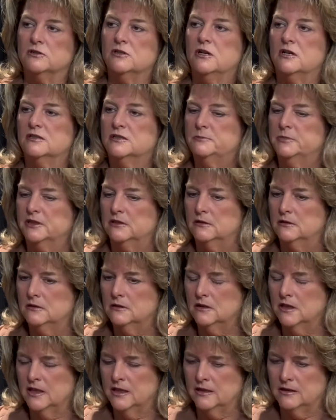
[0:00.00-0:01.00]

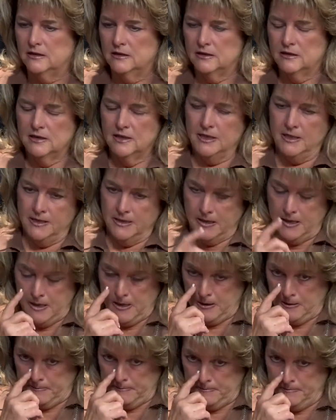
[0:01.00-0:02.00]
Hospital and
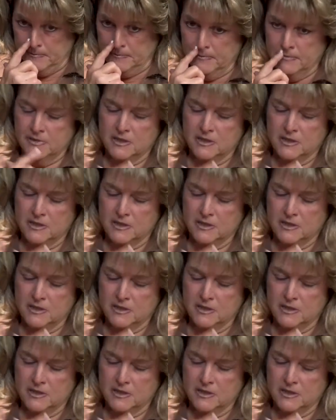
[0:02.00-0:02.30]
um,